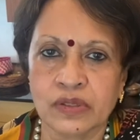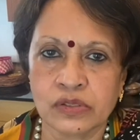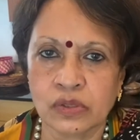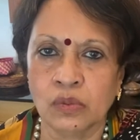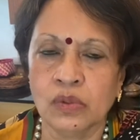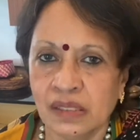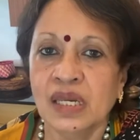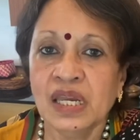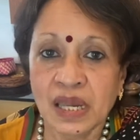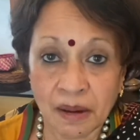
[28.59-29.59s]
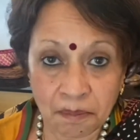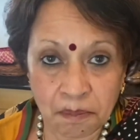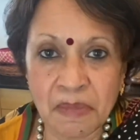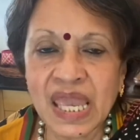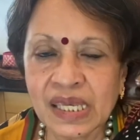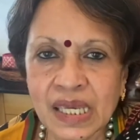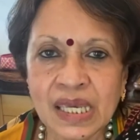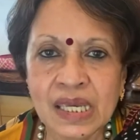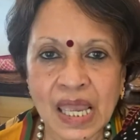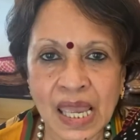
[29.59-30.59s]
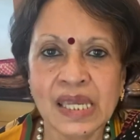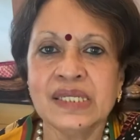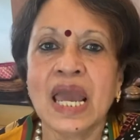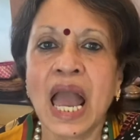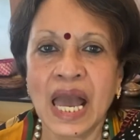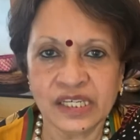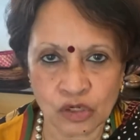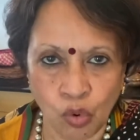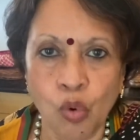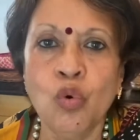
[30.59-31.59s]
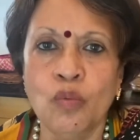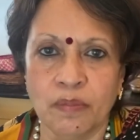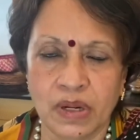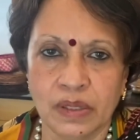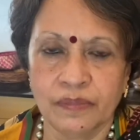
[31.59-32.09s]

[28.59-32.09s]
So making it at home